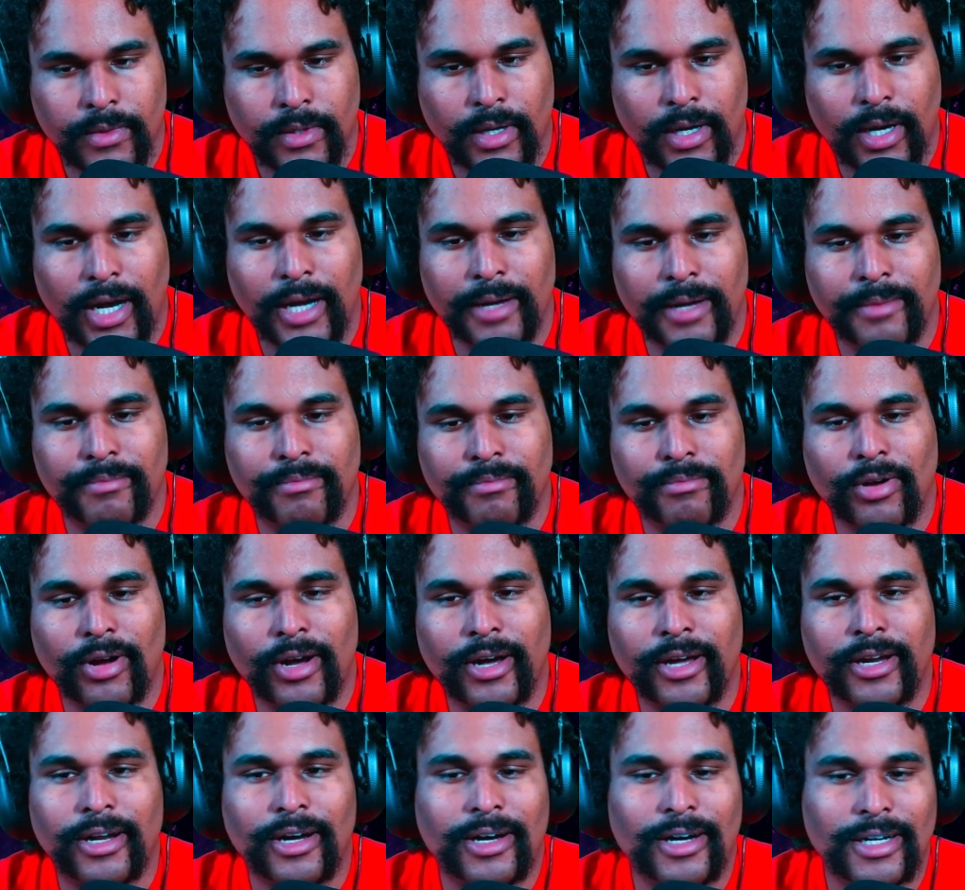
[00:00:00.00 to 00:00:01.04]
I
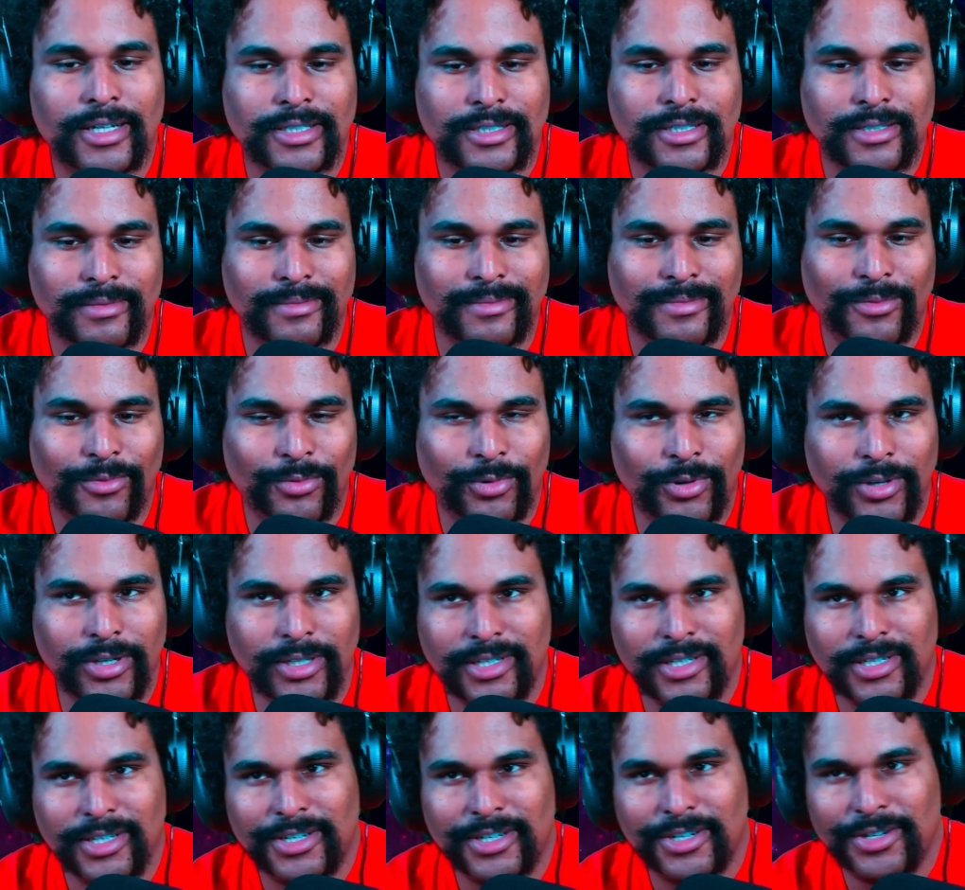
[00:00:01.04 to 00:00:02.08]
brought awesome. What
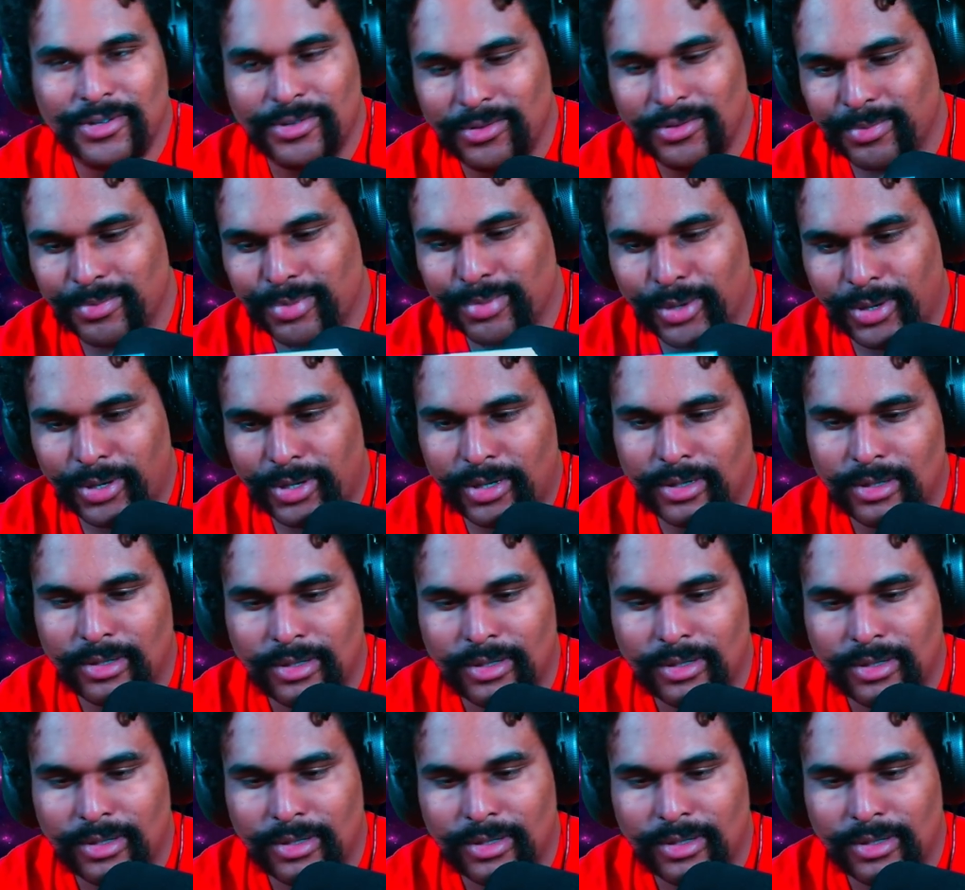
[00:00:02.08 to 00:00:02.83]
did you bring?